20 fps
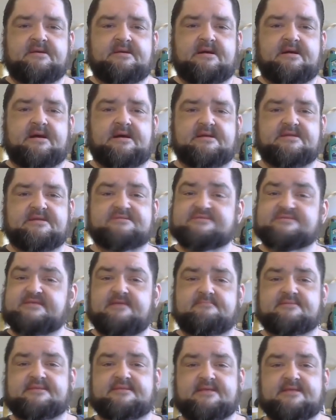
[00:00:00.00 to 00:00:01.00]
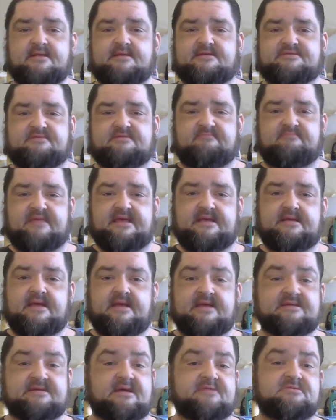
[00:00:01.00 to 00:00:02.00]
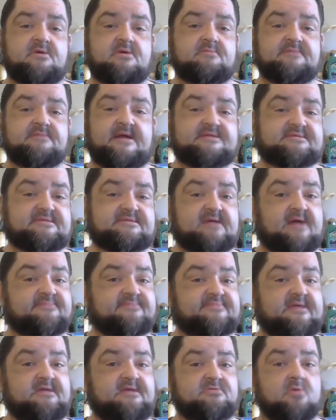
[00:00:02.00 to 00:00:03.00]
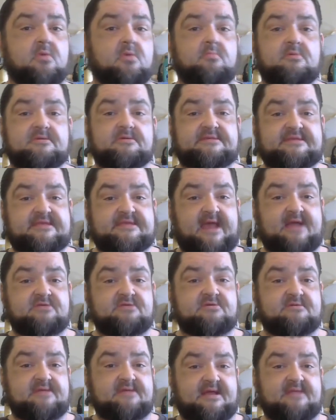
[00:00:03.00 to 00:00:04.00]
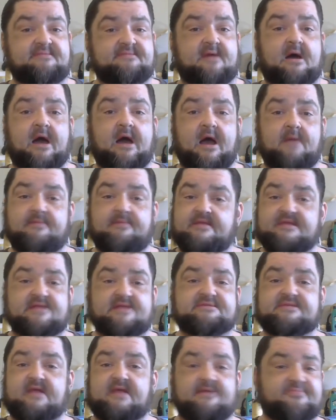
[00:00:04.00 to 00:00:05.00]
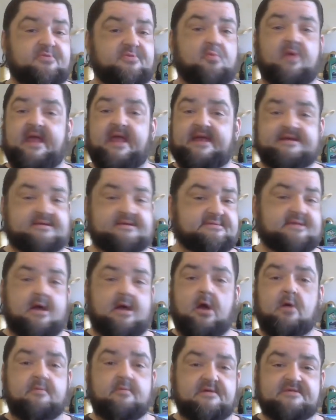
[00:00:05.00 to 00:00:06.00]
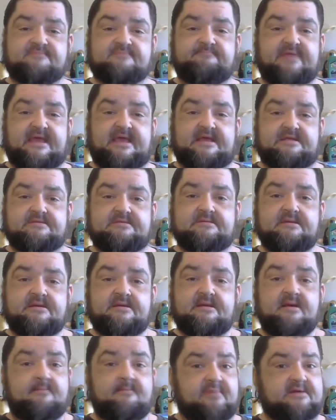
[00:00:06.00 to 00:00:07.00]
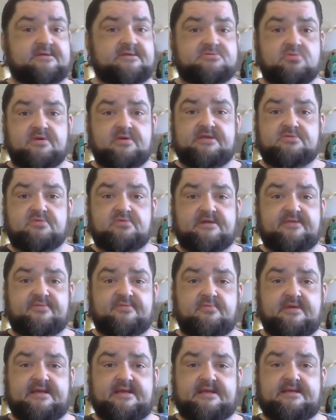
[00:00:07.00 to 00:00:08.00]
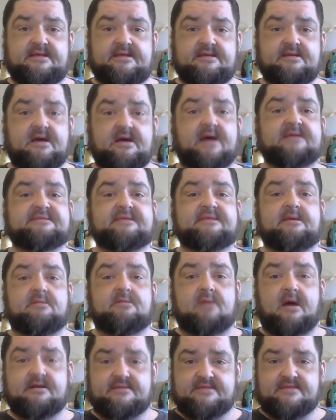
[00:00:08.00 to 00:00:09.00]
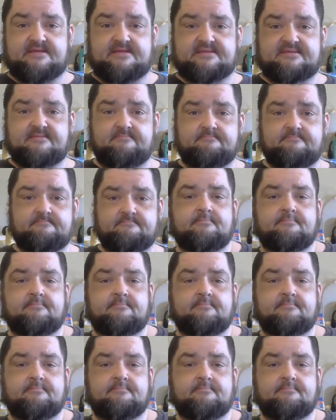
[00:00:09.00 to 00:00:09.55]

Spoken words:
It seems silly to me, and I know that's not the normal standard in the hobby. That's not the way it has always been. But in 2023, I see a lot of this.